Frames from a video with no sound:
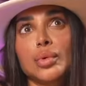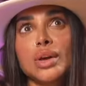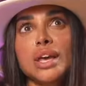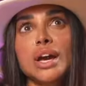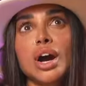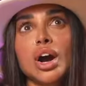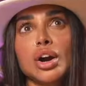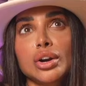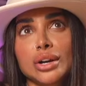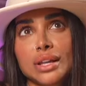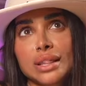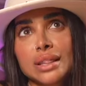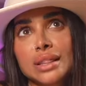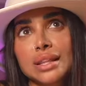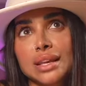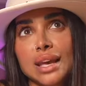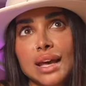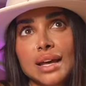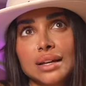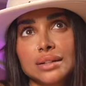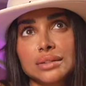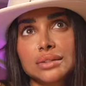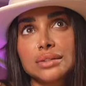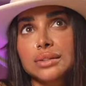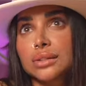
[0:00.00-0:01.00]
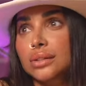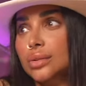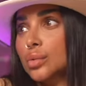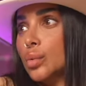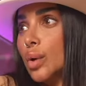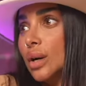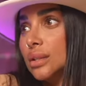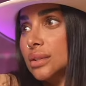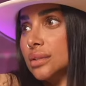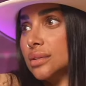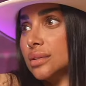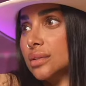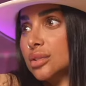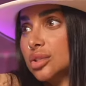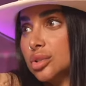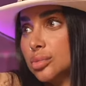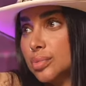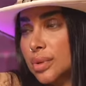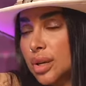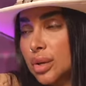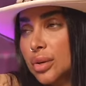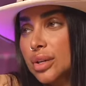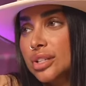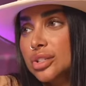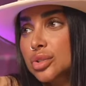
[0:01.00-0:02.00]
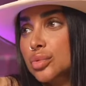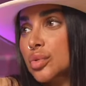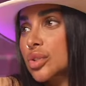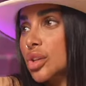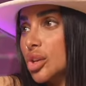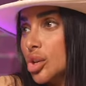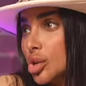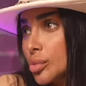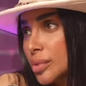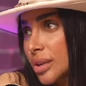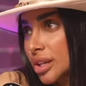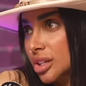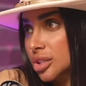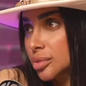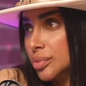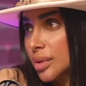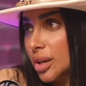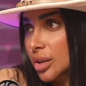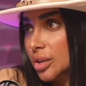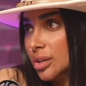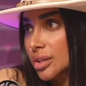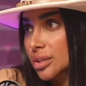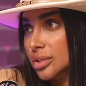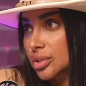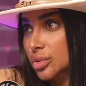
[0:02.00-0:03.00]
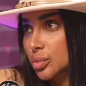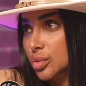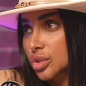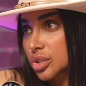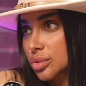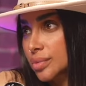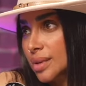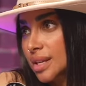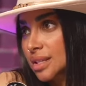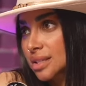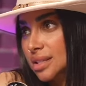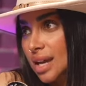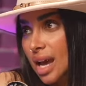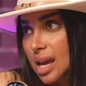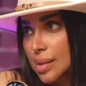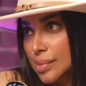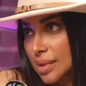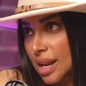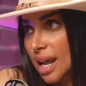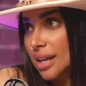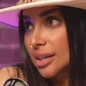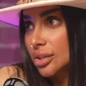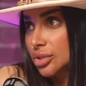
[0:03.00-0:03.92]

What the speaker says: We are in the end, what? Spirits with a human experience, which means I'm an